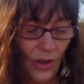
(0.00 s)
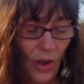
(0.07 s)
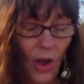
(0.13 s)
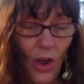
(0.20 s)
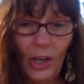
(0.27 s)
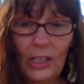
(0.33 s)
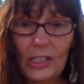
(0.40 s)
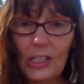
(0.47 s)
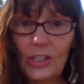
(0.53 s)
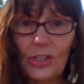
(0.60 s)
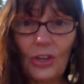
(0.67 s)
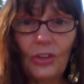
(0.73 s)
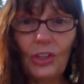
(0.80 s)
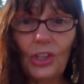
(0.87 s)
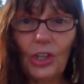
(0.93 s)
August is
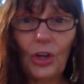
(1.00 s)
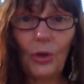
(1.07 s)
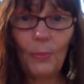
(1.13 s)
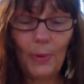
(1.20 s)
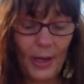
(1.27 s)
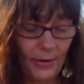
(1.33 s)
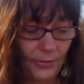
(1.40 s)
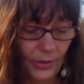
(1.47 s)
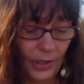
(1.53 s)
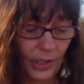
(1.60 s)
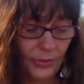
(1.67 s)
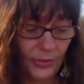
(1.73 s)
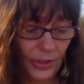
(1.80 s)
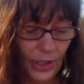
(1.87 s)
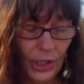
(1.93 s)
certainly going by
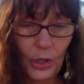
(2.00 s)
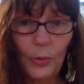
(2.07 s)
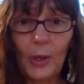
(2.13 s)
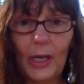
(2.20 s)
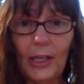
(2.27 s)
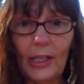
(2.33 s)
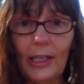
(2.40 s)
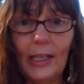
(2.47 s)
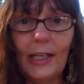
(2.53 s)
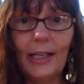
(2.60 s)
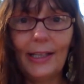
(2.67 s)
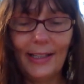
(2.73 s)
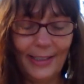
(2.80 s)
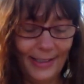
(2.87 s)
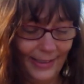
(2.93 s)
really, really quickly.
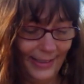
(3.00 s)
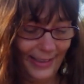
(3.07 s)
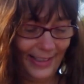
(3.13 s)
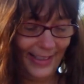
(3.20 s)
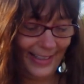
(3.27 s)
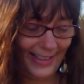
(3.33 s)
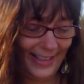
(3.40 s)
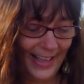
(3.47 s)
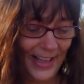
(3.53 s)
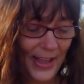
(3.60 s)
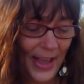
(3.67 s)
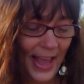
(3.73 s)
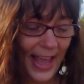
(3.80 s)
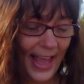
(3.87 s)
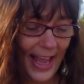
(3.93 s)

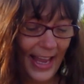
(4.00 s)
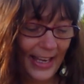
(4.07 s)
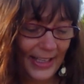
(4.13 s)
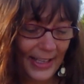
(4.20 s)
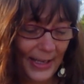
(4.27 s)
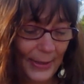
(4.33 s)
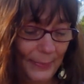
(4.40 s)
And